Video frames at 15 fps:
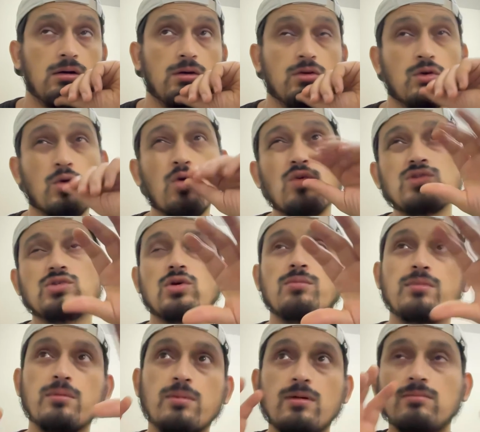close or
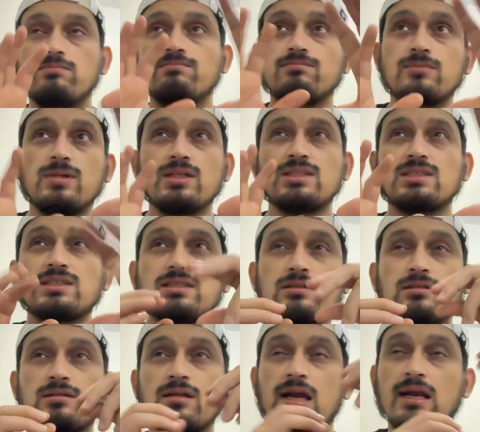maybe
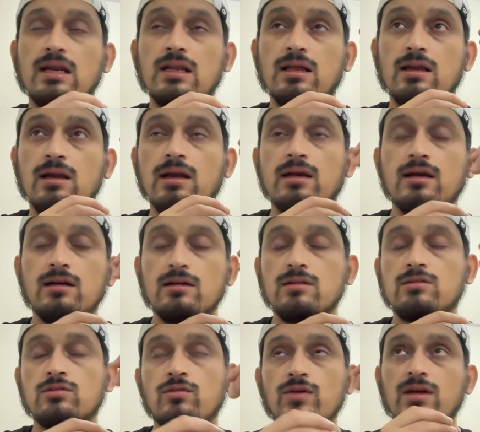slightly related,
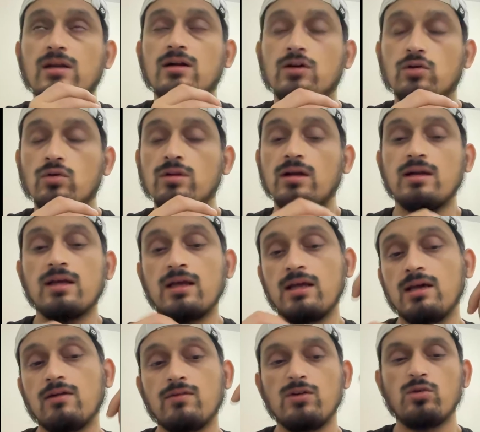so we can control that.
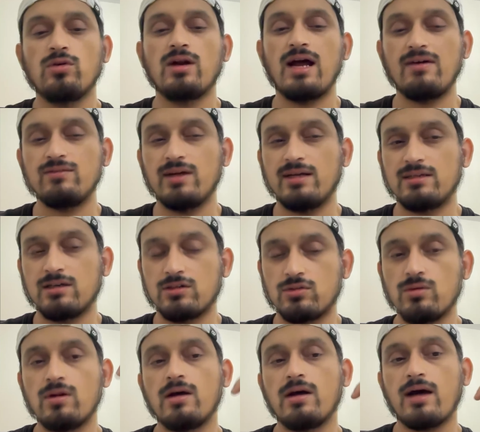Here we don't have that
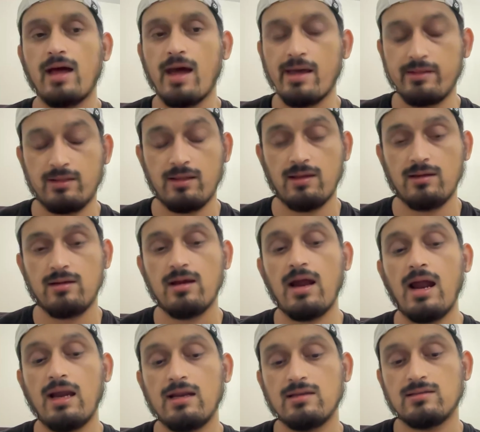control. I think
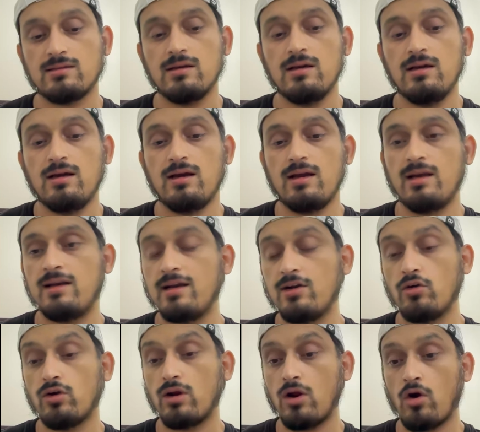at least it did
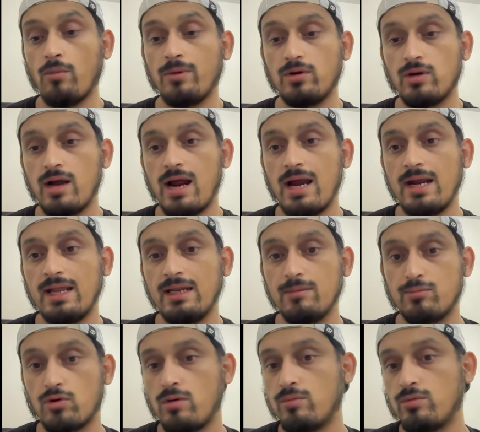not allow me to add any
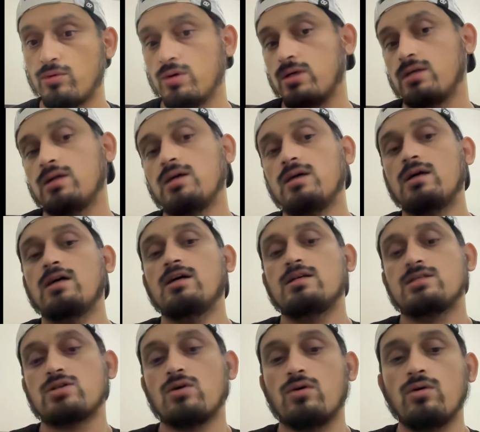prompt to it.
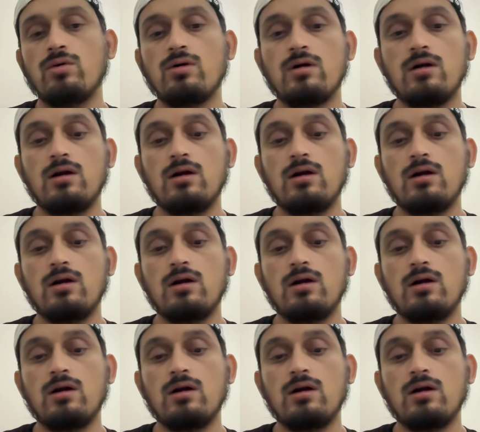So